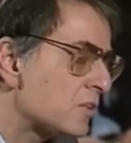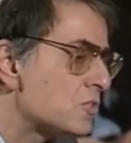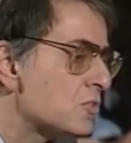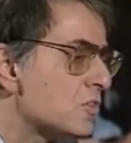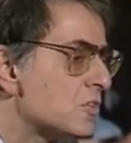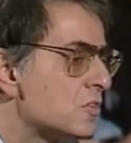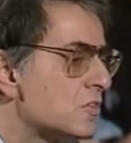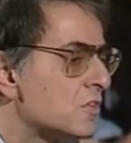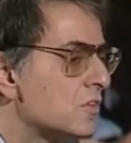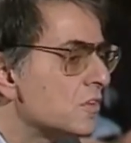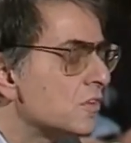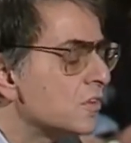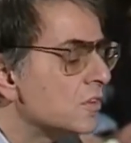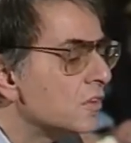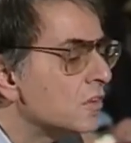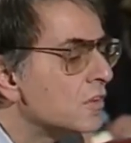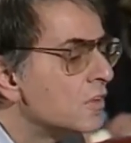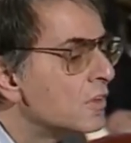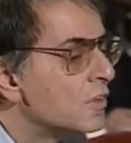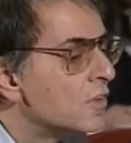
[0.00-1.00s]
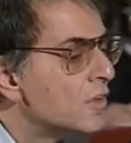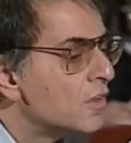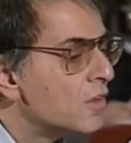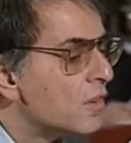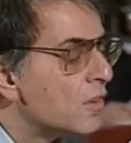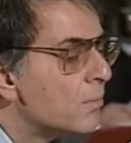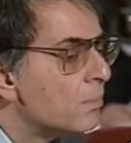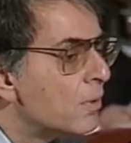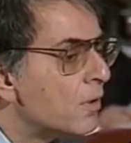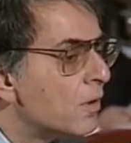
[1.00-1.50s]
It's just the, uh,
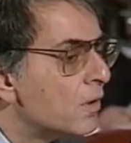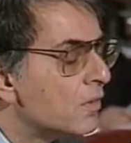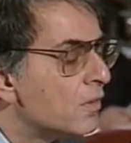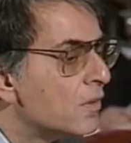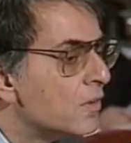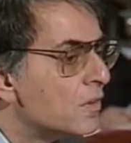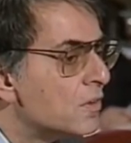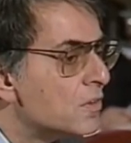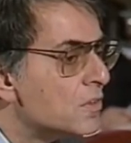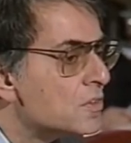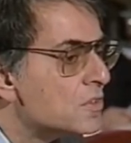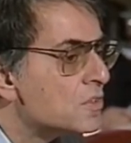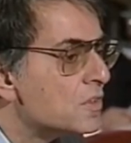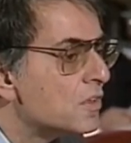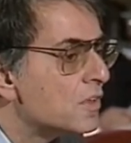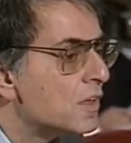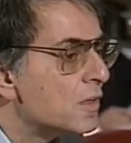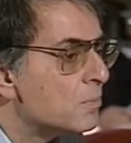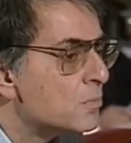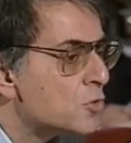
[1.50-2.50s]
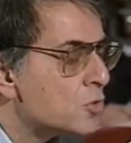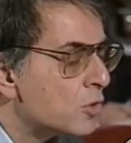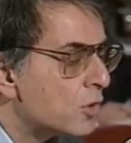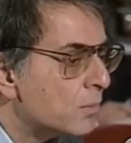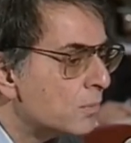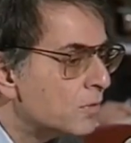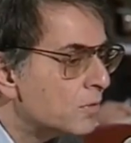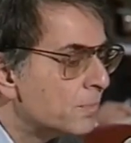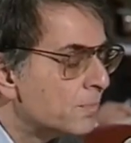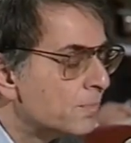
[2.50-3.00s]
the part that is
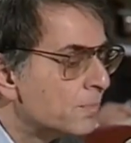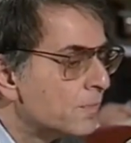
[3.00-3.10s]
absorbed.